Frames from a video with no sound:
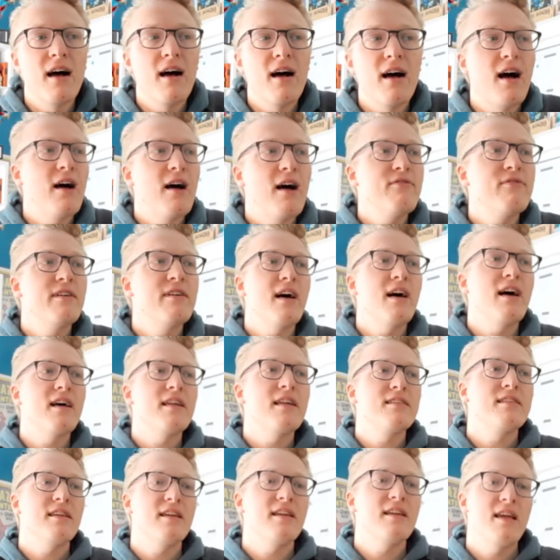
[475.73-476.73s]
I've
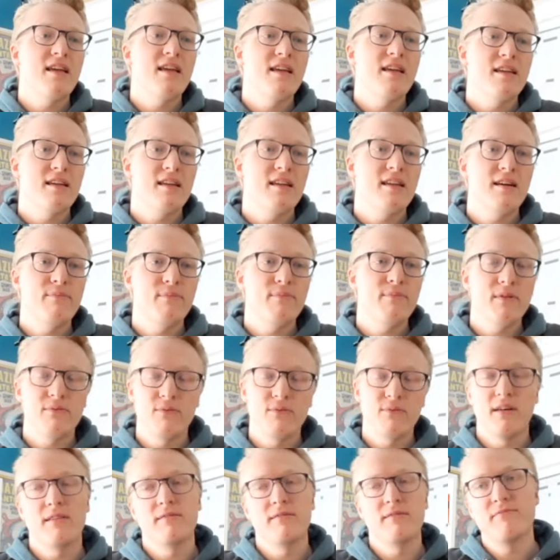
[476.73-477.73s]
got a
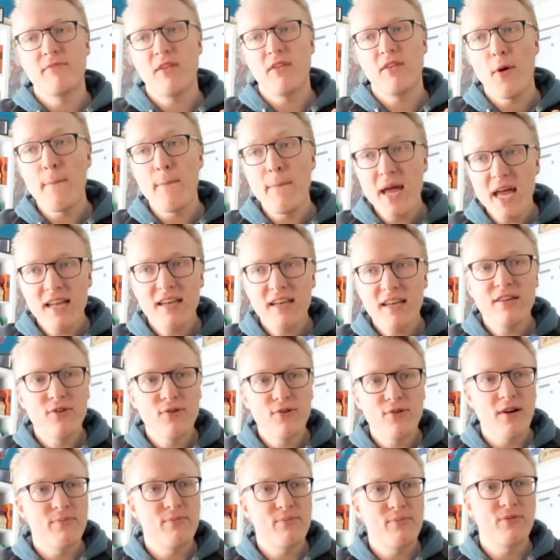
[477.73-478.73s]
couple, Amanda
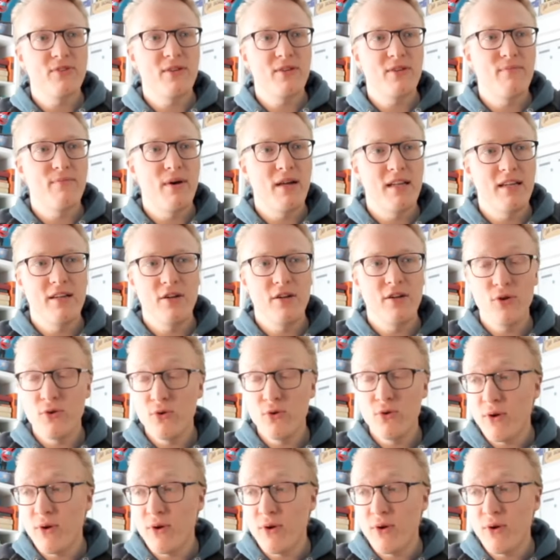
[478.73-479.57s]
grew up with somebody who